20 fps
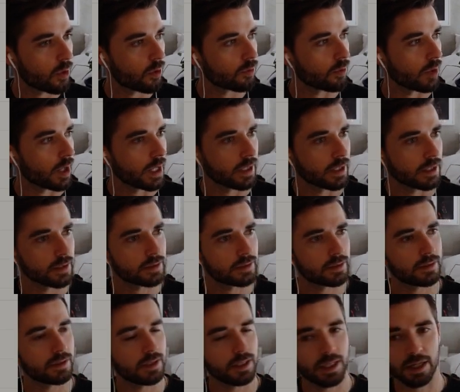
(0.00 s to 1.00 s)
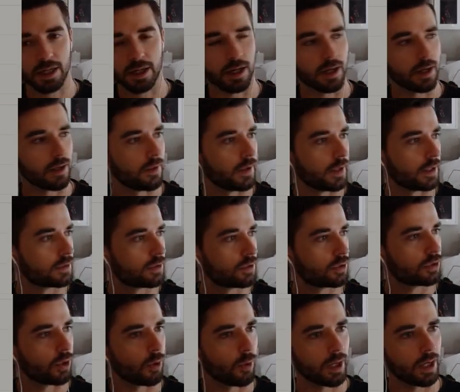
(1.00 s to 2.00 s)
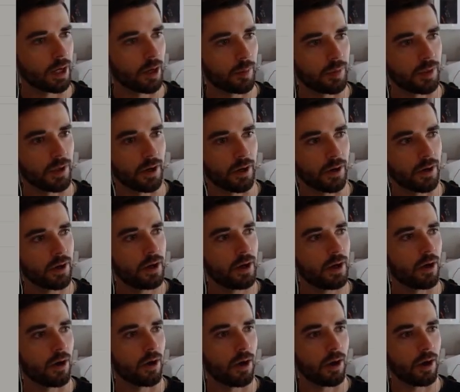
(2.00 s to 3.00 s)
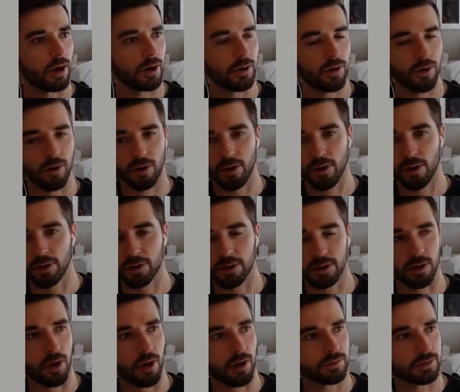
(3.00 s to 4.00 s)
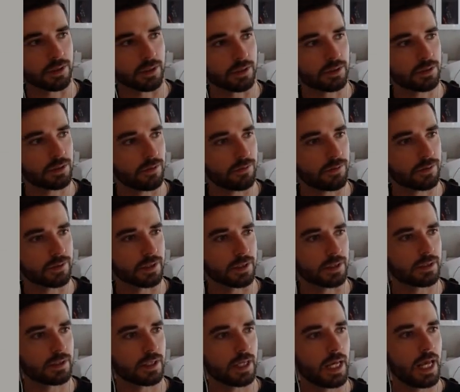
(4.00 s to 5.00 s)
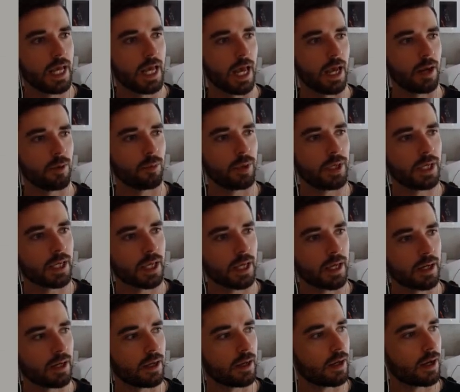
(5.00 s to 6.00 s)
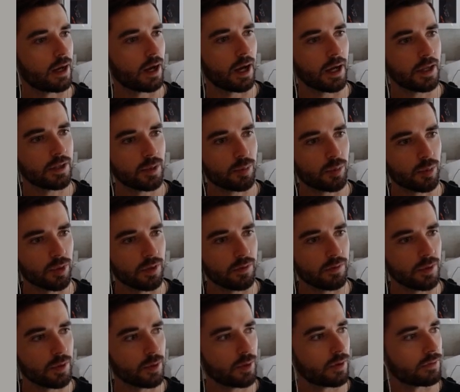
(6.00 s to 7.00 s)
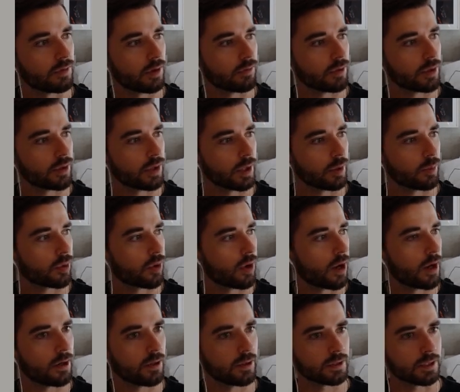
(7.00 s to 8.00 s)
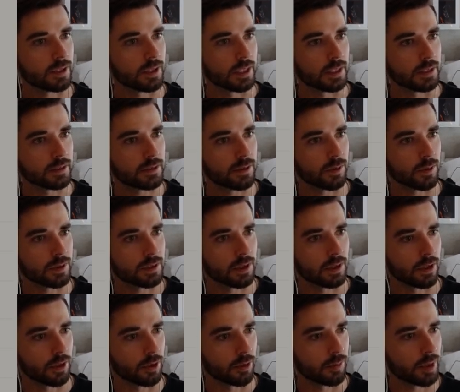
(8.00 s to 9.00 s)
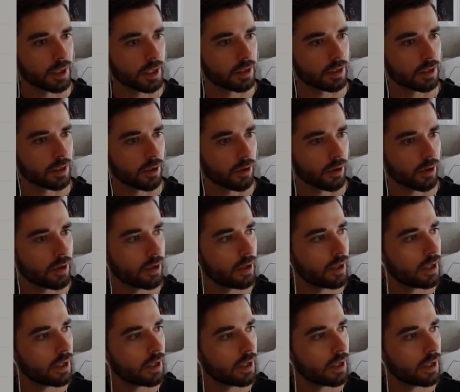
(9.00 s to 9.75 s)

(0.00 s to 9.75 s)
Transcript: radius that's showing up there on our lofted surfaces. And we can hide the preview of everything prior to this so it's a little bit clearer.